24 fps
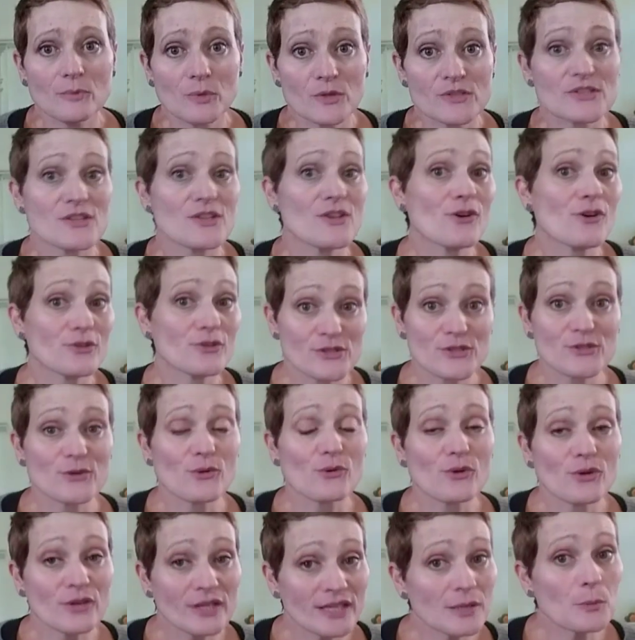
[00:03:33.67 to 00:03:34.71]
was a yarn
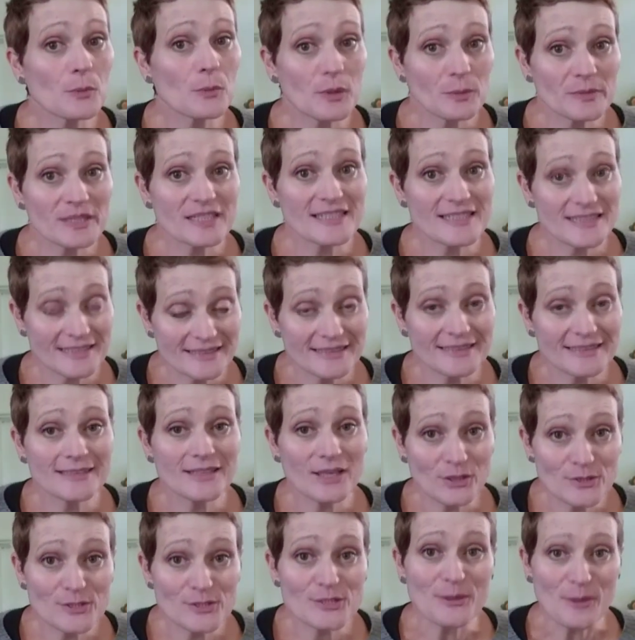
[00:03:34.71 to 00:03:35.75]
store in
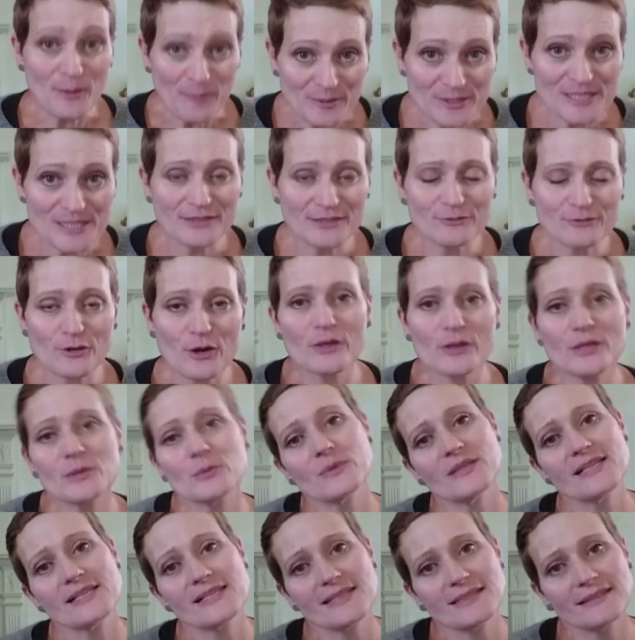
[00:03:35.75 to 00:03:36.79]
Wilmington up until
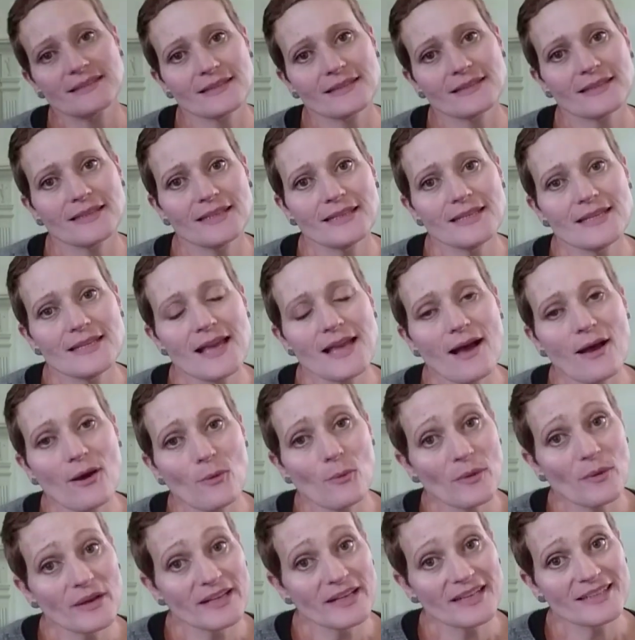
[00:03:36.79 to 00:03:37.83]
very recently,
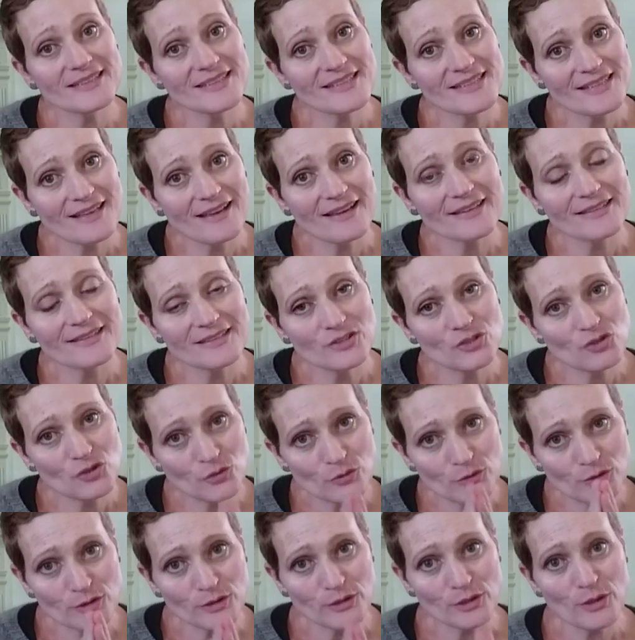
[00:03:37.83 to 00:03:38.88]
when I decided
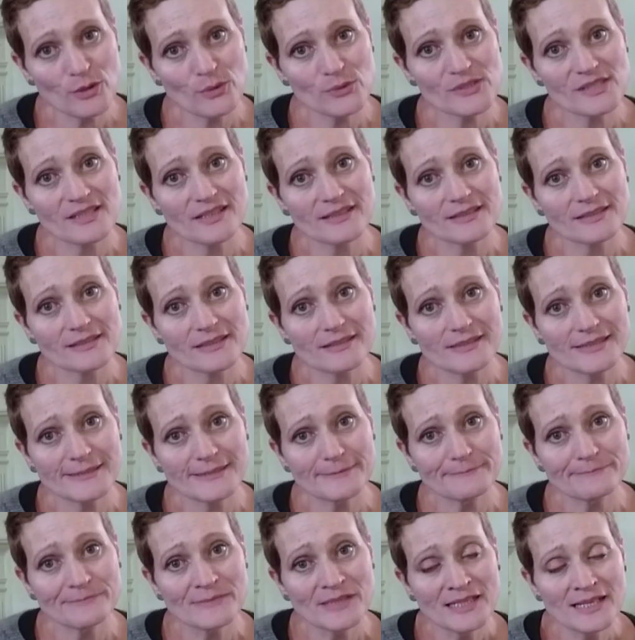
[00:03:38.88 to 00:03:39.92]
to close it.
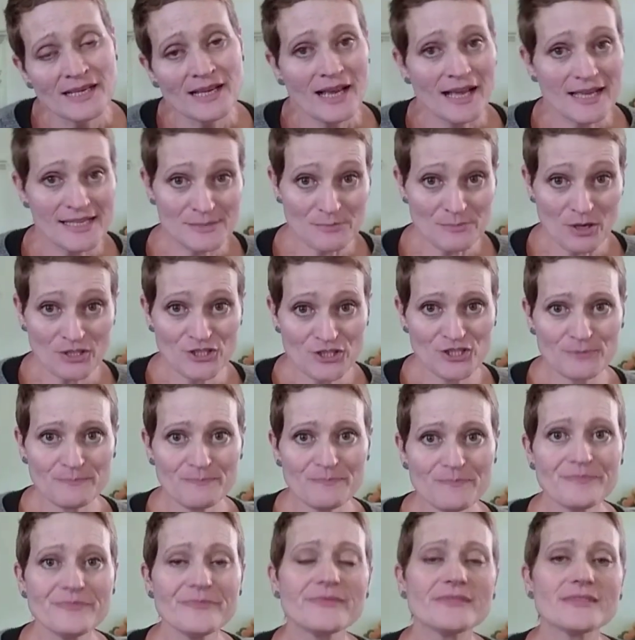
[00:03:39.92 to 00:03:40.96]
As much
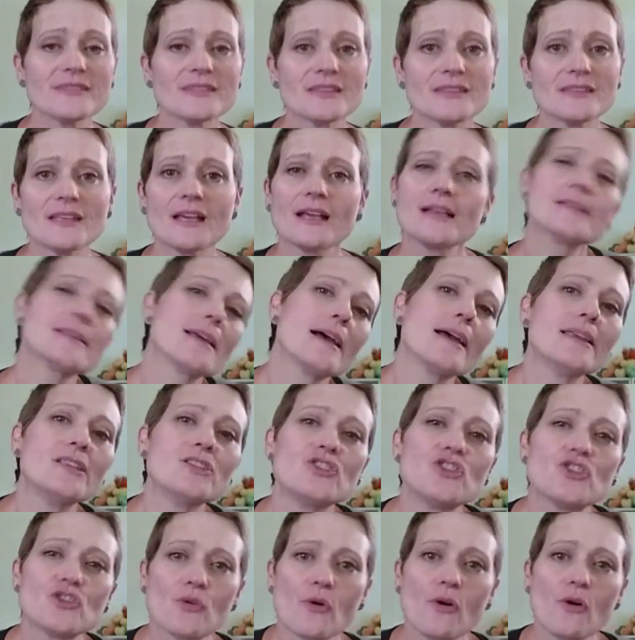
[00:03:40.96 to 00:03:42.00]
as I
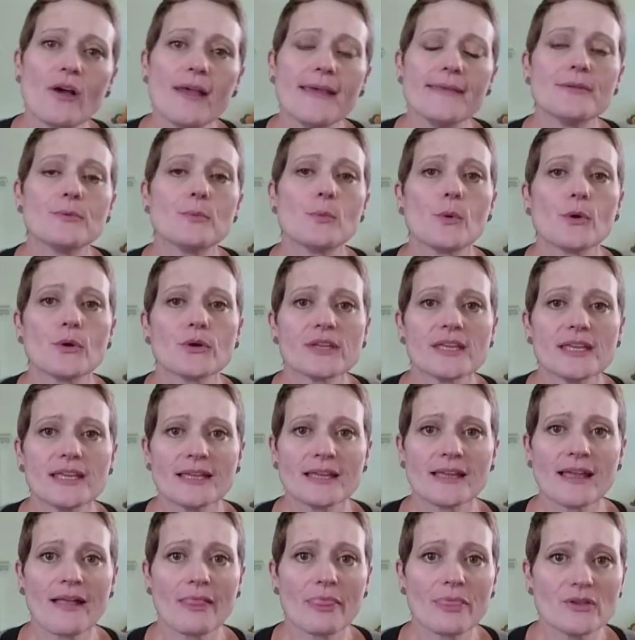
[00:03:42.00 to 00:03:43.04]
enjoyed
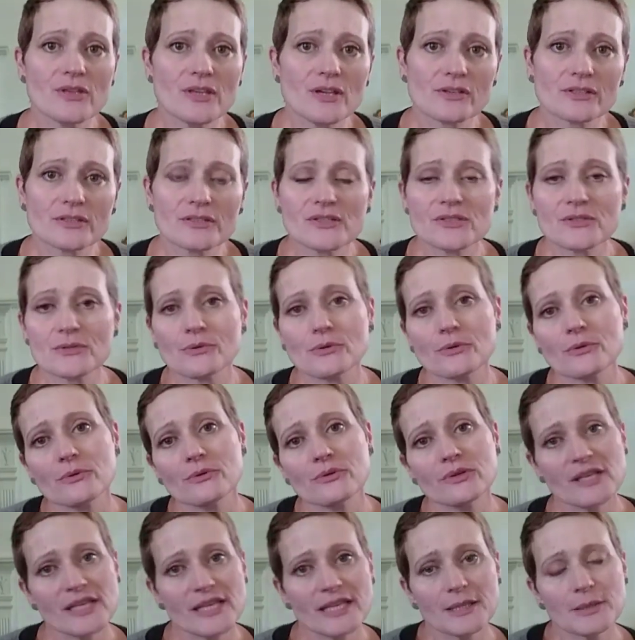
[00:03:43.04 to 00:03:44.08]
working at the yarn
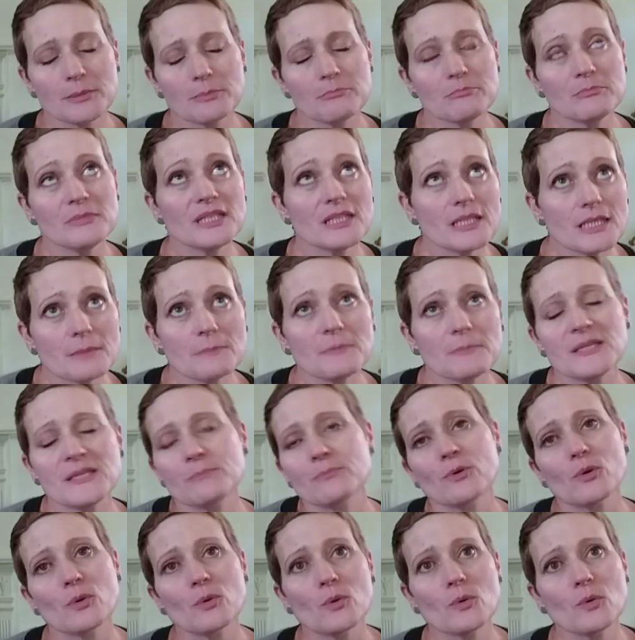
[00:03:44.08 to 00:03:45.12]
store and meeting
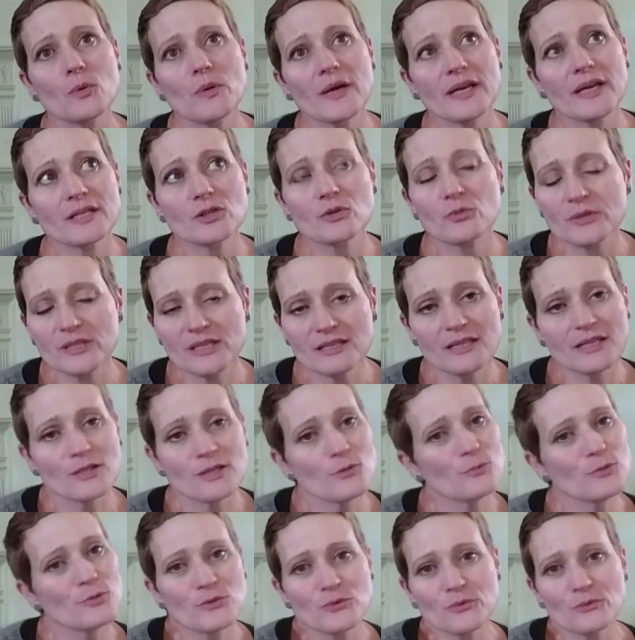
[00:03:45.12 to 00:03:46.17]
people and
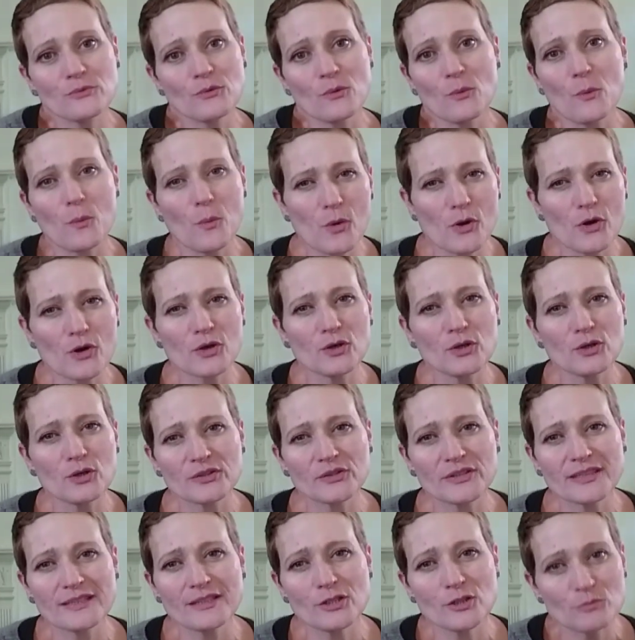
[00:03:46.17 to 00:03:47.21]
creating a beautiful
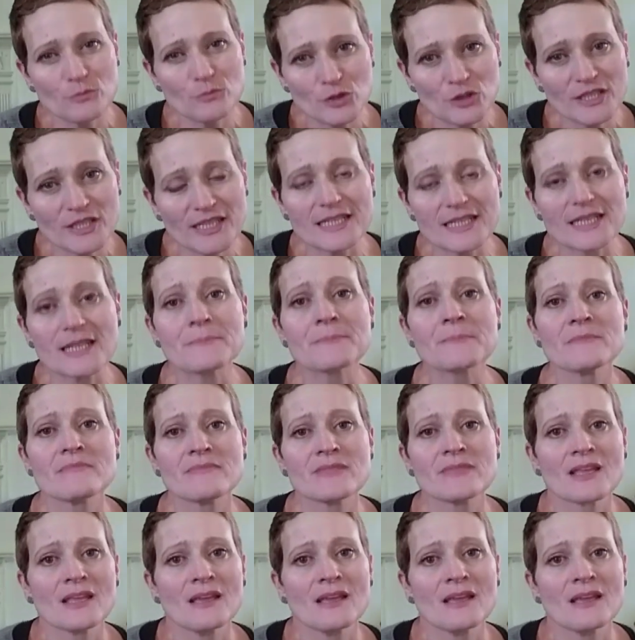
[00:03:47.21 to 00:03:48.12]
world and community,